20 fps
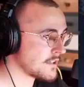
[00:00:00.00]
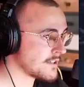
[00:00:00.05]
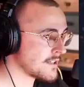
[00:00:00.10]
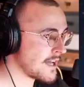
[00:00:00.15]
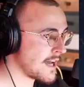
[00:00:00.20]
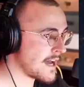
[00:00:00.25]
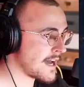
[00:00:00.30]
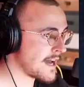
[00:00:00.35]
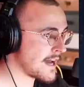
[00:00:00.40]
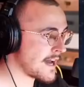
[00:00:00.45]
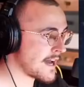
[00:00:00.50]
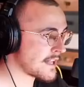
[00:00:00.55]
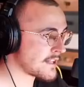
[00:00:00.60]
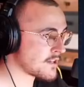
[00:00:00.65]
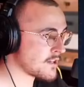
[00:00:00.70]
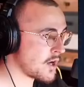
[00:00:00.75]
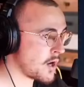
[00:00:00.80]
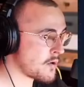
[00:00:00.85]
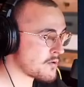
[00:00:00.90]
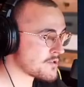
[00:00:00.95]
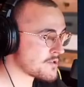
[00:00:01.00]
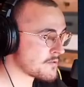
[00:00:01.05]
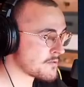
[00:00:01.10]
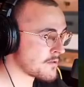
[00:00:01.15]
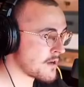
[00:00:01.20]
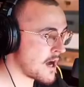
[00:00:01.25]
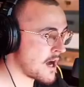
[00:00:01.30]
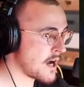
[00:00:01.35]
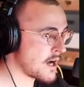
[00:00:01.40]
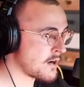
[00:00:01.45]
that goes
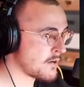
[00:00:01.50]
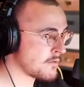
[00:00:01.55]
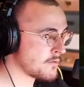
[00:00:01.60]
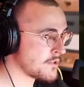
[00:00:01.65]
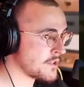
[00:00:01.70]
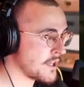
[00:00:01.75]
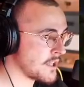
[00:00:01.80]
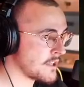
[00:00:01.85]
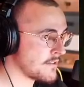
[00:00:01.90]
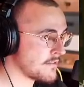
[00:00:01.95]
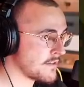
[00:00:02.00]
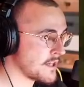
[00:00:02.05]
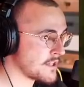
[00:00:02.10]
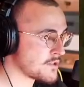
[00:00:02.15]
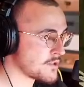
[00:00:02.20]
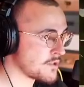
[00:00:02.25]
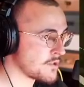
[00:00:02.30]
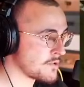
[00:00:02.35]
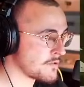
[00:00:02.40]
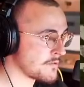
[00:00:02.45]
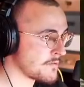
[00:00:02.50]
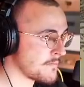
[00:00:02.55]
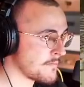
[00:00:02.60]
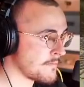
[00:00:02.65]
around the elevator,